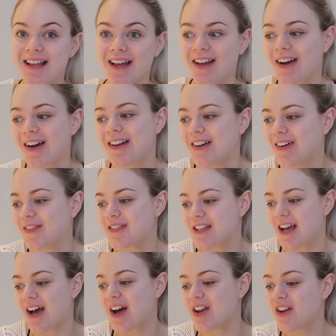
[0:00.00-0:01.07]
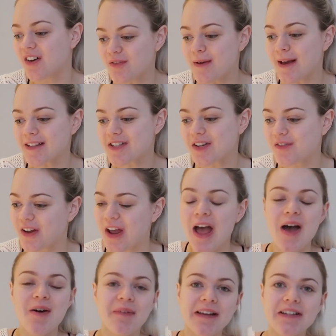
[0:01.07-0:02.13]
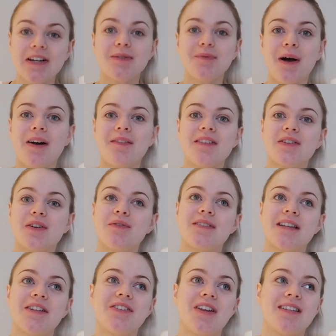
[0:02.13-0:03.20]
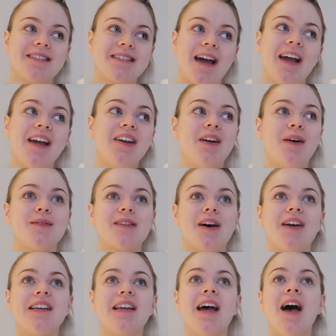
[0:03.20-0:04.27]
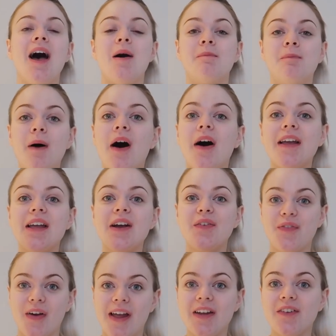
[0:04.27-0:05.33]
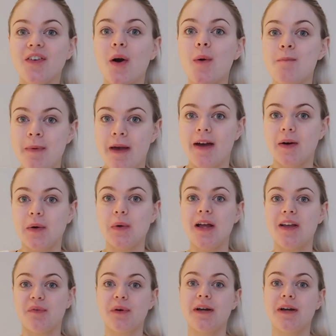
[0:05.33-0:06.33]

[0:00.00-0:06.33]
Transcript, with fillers: like I loved it. I love Mexican food. Me and Jasper were having this conversation yesterday and I was like, my favorite meal, if